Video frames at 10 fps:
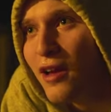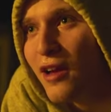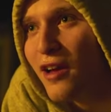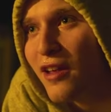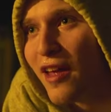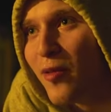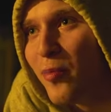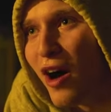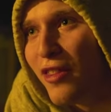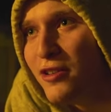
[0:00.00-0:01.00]
messing with
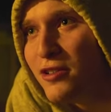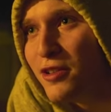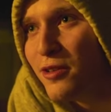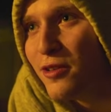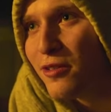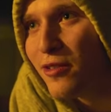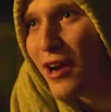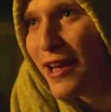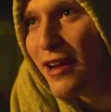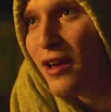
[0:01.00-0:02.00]
her things. He
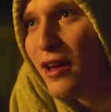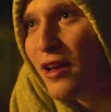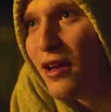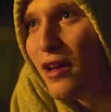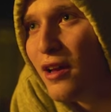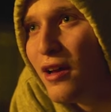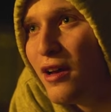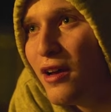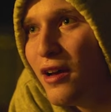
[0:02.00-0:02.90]
specifically enjoys manipulating